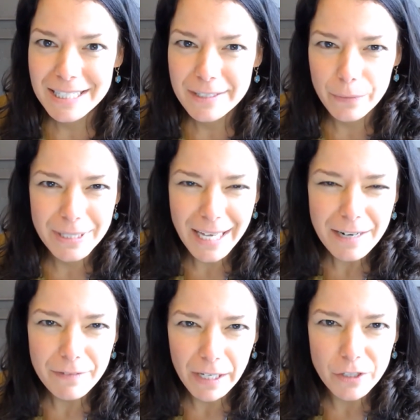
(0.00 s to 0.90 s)
So it's kind
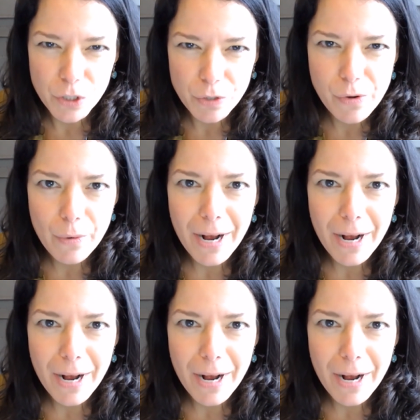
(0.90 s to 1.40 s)
of like a true